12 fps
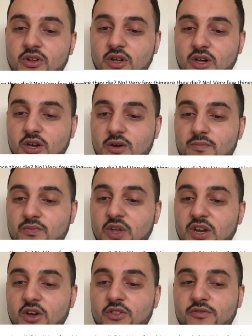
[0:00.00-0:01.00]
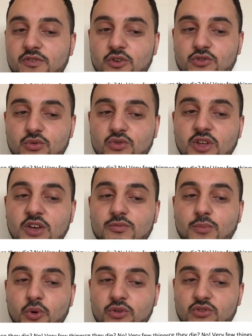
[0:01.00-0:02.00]
than other fossils? That's
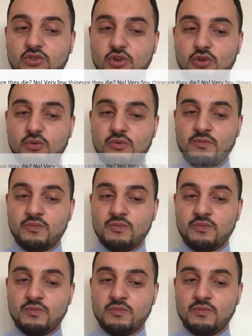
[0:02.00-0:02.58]
point 2.